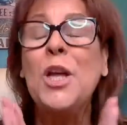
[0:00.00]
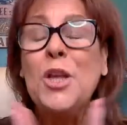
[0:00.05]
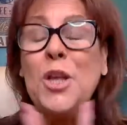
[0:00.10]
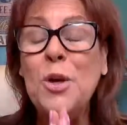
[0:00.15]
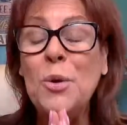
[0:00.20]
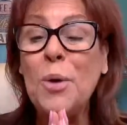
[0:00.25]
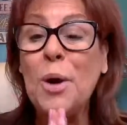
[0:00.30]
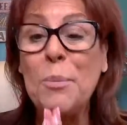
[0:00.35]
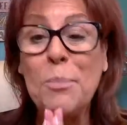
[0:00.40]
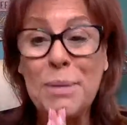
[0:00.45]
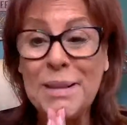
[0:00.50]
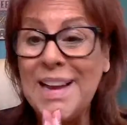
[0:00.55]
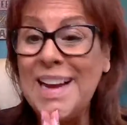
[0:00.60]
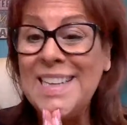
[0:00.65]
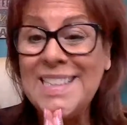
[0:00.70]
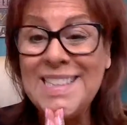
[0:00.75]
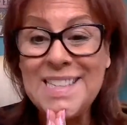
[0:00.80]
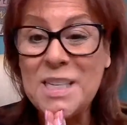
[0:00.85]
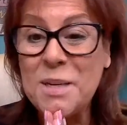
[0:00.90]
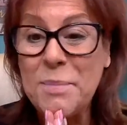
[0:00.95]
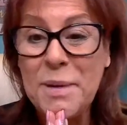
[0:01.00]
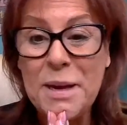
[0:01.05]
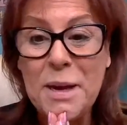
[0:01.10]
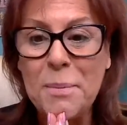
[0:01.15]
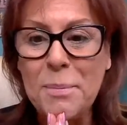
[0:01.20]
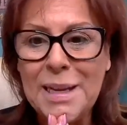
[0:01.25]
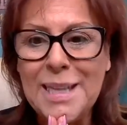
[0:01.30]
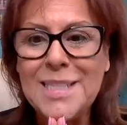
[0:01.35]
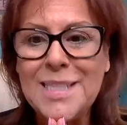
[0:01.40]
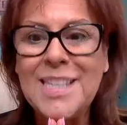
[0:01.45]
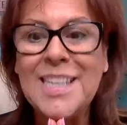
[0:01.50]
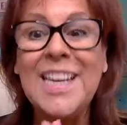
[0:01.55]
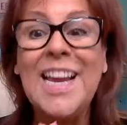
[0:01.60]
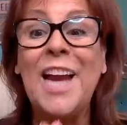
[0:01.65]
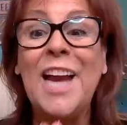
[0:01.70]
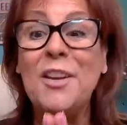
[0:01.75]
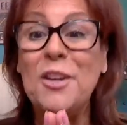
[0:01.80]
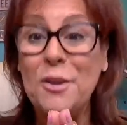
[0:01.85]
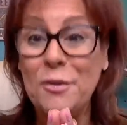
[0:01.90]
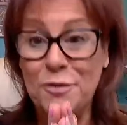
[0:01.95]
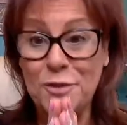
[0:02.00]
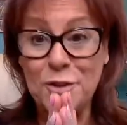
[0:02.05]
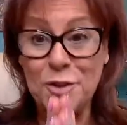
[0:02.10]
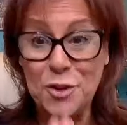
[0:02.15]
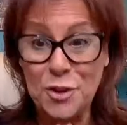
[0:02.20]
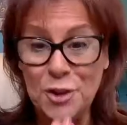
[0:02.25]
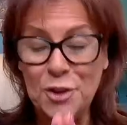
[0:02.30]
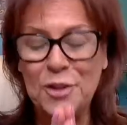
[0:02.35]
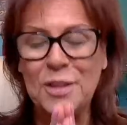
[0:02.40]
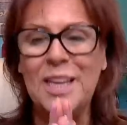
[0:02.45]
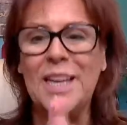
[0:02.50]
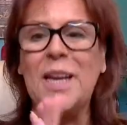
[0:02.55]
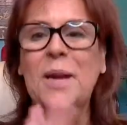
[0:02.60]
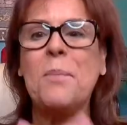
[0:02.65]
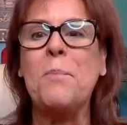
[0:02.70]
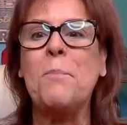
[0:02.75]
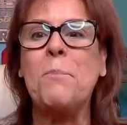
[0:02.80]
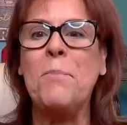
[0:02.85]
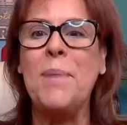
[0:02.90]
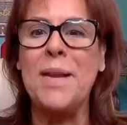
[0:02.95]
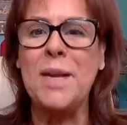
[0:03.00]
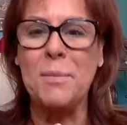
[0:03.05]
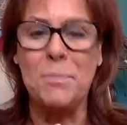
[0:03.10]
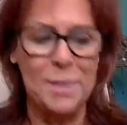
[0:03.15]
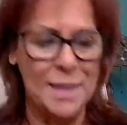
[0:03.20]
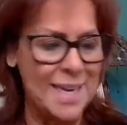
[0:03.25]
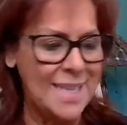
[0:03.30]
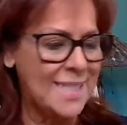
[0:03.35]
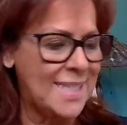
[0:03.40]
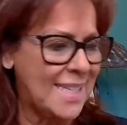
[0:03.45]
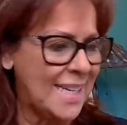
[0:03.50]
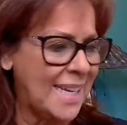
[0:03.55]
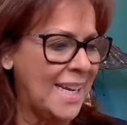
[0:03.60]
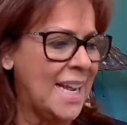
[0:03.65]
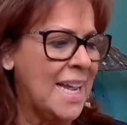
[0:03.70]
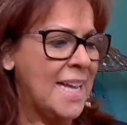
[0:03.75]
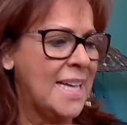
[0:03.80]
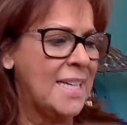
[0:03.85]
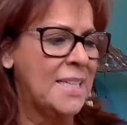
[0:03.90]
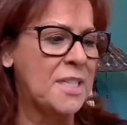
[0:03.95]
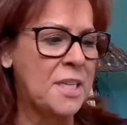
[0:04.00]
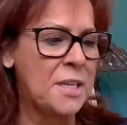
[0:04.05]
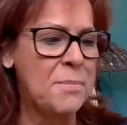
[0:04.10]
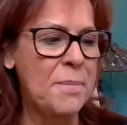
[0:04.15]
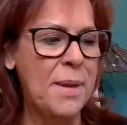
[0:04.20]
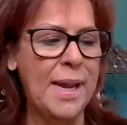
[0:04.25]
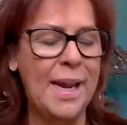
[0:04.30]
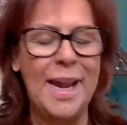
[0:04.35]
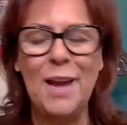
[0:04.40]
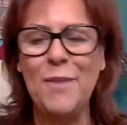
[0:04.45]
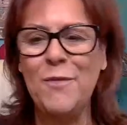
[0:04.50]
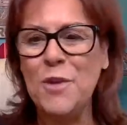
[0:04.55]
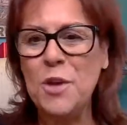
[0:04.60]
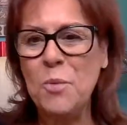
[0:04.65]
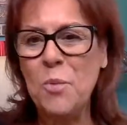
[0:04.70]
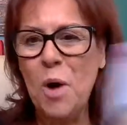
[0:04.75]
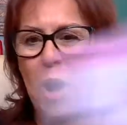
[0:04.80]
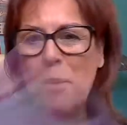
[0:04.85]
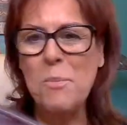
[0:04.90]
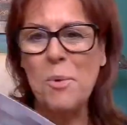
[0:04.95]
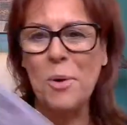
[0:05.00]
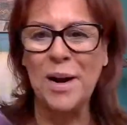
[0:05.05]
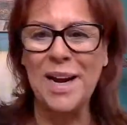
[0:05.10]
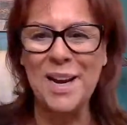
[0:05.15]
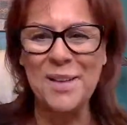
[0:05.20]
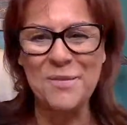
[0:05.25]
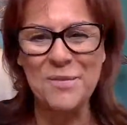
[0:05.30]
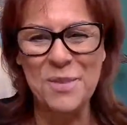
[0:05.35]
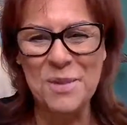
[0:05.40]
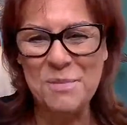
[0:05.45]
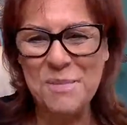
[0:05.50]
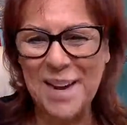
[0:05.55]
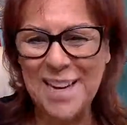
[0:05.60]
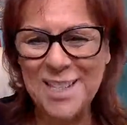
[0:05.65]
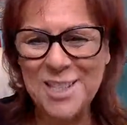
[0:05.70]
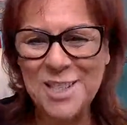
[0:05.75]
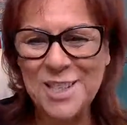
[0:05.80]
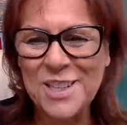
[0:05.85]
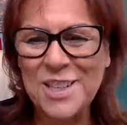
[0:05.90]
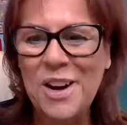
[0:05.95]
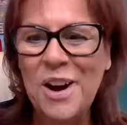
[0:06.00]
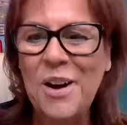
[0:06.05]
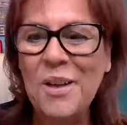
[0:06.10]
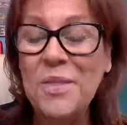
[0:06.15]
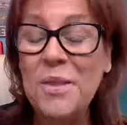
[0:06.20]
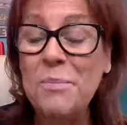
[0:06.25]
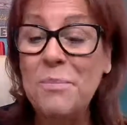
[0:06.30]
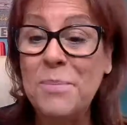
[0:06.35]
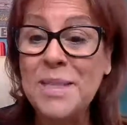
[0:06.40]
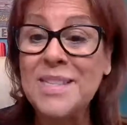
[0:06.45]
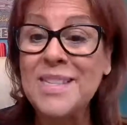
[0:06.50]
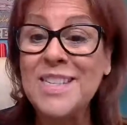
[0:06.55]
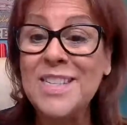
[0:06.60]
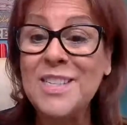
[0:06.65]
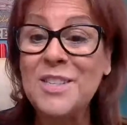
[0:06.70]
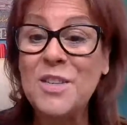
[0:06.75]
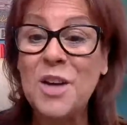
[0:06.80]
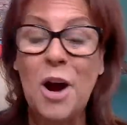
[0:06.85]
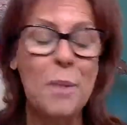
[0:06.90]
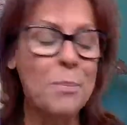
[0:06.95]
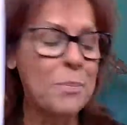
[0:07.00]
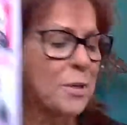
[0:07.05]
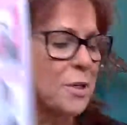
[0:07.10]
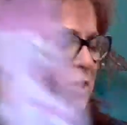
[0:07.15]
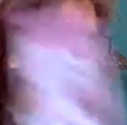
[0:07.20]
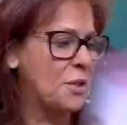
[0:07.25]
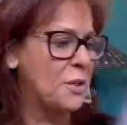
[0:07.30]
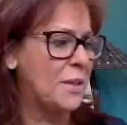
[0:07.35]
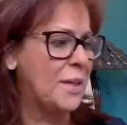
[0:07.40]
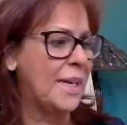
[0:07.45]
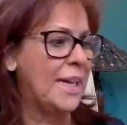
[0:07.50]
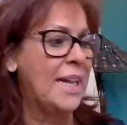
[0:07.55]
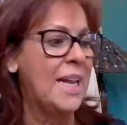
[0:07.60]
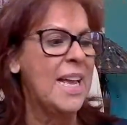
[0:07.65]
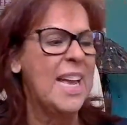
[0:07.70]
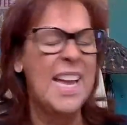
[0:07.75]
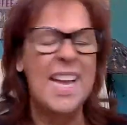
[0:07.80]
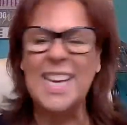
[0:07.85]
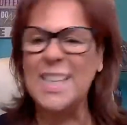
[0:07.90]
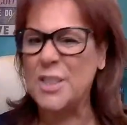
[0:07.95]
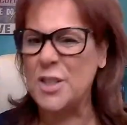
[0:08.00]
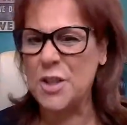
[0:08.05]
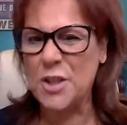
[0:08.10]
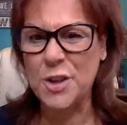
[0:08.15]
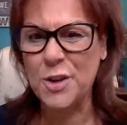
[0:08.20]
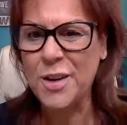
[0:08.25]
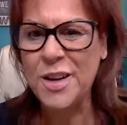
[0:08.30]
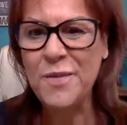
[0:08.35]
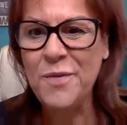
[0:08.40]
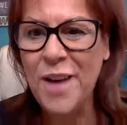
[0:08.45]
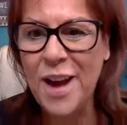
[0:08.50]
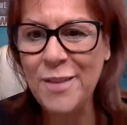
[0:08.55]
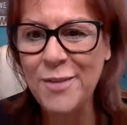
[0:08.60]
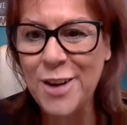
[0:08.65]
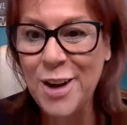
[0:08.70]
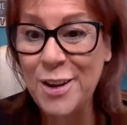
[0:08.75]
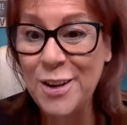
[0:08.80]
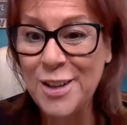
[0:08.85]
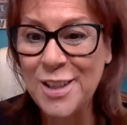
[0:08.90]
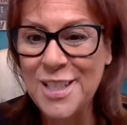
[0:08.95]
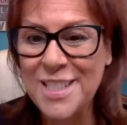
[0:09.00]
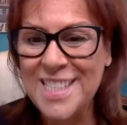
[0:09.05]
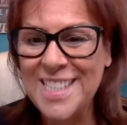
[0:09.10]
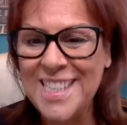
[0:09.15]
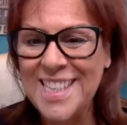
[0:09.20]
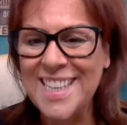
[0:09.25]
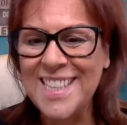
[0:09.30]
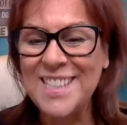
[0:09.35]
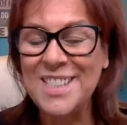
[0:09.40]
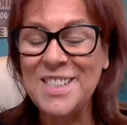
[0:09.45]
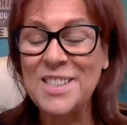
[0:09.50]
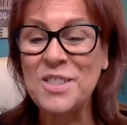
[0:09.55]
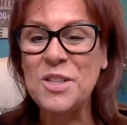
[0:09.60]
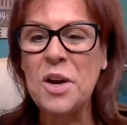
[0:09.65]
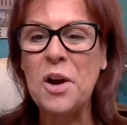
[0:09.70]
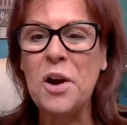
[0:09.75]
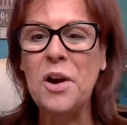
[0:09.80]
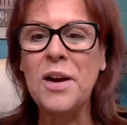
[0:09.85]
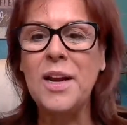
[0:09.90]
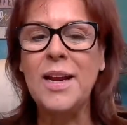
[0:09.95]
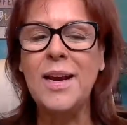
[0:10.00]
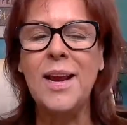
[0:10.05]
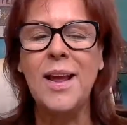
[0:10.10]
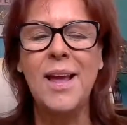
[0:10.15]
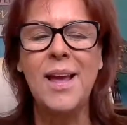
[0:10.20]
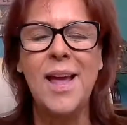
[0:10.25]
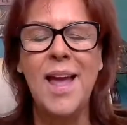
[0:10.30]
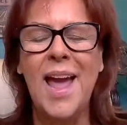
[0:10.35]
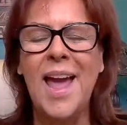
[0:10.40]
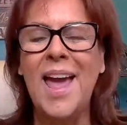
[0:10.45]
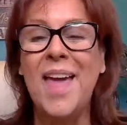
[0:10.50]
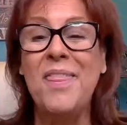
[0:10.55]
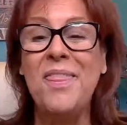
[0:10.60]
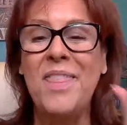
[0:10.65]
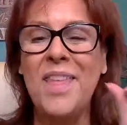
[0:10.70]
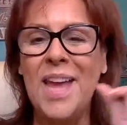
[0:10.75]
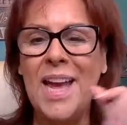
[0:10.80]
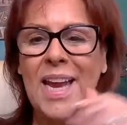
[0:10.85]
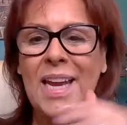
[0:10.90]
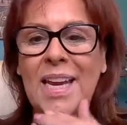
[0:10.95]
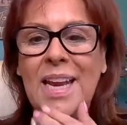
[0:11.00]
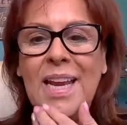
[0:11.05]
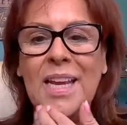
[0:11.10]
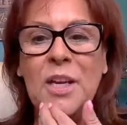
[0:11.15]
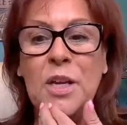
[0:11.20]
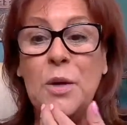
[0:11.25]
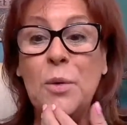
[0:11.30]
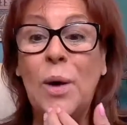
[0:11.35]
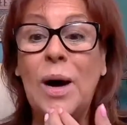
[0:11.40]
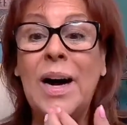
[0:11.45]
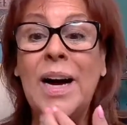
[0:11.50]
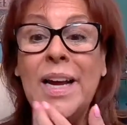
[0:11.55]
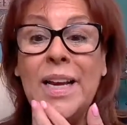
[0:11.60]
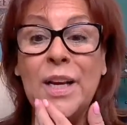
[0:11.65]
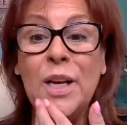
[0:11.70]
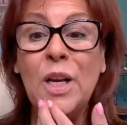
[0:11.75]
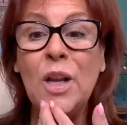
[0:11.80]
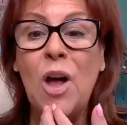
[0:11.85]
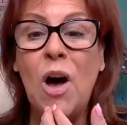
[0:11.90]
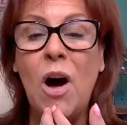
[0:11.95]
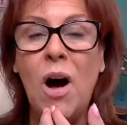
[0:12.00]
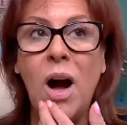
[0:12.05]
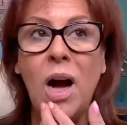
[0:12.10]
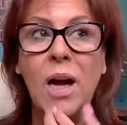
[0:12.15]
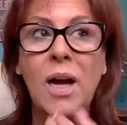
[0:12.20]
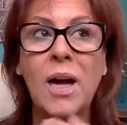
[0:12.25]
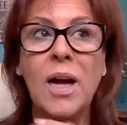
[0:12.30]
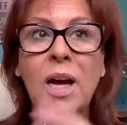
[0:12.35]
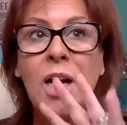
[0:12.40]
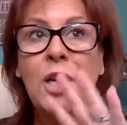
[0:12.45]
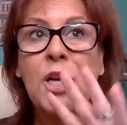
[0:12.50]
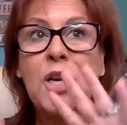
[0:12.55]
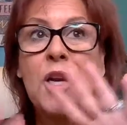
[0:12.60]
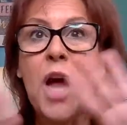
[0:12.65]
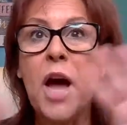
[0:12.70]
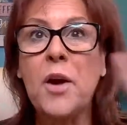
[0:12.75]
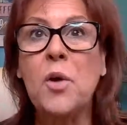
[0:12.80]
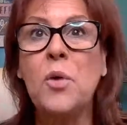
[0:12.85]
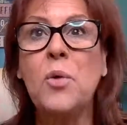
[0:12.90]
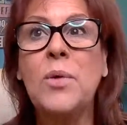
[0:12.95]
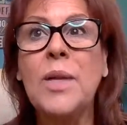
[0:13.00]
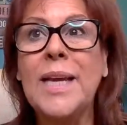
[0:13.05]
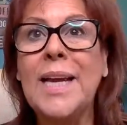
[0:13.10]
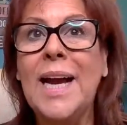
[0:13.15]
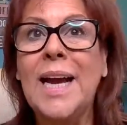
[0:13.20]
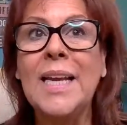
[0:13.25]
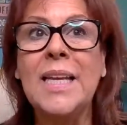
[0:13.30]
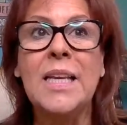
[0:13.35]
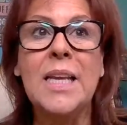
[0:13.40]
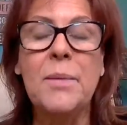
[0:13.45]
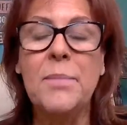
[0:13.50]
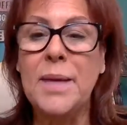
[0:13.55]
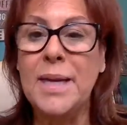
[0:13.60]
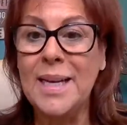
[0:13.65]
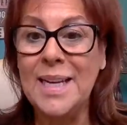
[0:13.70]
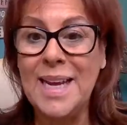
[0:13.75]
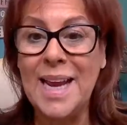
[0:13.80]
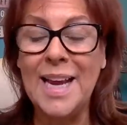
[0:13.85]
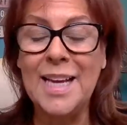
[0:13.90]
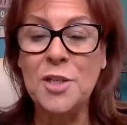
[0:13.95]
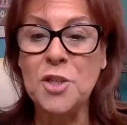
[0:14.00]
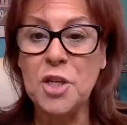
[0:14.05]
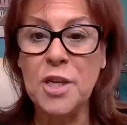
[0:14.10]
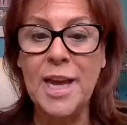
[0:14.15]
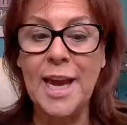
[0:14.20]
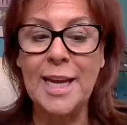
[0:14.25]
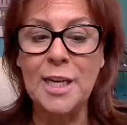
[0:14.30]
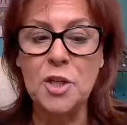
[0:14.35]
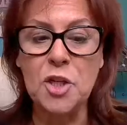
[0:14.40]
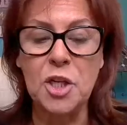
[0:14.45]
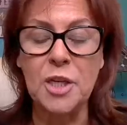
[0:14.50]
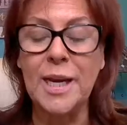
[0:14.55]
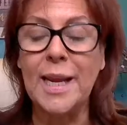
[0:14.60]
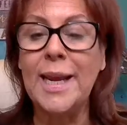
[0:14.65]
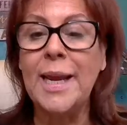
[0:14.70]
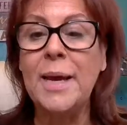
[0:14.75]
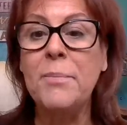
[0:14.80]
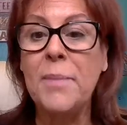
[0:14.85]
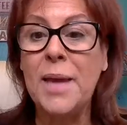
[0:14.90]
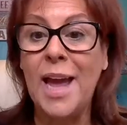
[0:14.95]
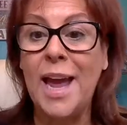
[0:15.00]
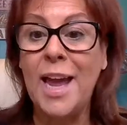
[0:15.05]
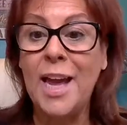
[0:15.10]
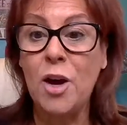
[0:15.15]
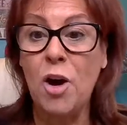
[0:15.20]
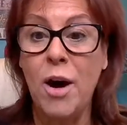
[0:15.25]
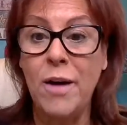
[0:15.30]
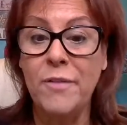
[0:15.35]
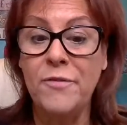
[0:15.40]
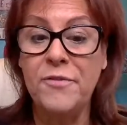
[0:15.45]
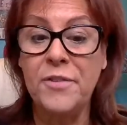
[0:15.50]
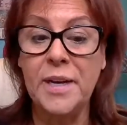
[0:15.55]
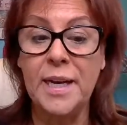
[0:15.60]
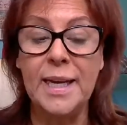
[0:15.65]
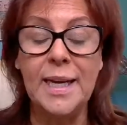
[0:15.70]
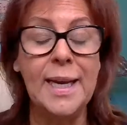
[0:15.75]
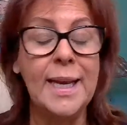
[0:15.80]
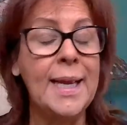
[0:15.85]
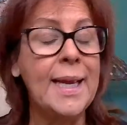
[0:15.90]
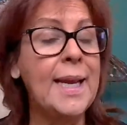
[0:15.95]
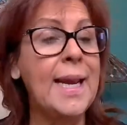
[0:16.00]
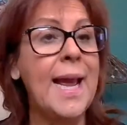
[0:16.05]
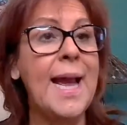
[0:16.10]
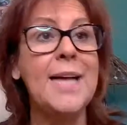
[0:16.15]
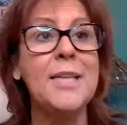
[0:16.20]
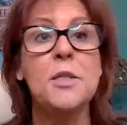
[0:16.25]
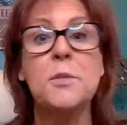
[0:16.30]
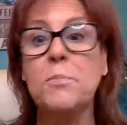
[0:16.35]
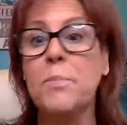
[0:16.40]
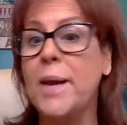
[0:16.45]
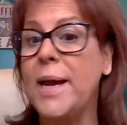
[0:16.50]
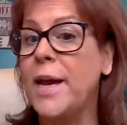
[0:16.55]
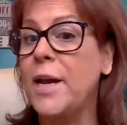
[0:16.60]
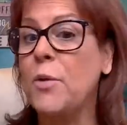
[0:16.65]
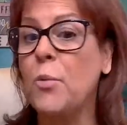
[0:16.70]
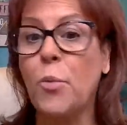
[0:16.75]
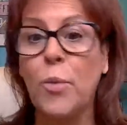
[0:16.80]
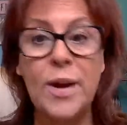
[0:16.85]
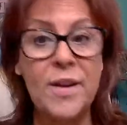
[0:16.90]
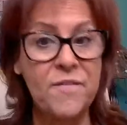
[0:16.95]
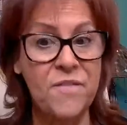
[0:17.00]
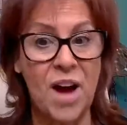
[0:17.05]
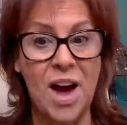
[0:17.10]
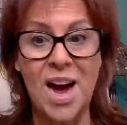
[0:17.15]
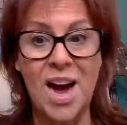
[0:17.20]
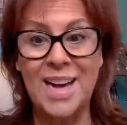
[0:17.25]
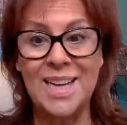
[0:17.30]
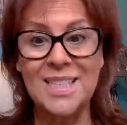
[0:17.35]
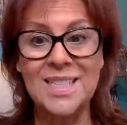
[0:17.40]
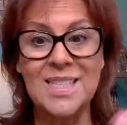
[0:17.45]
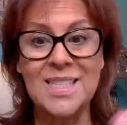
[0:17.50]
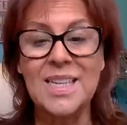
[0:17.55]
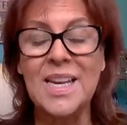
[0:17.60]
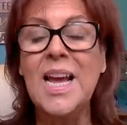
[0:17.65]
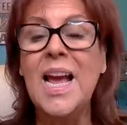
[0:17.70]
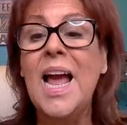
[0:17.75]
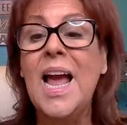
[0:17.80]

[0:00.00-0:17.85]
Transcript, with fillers: You are blessed to be a blessing, and you've certainly been a blessing to me. If you want more information on the business opportunity, it's $35 to get started, and then you unlock not only unlimited education, MK Confident, it has been revised.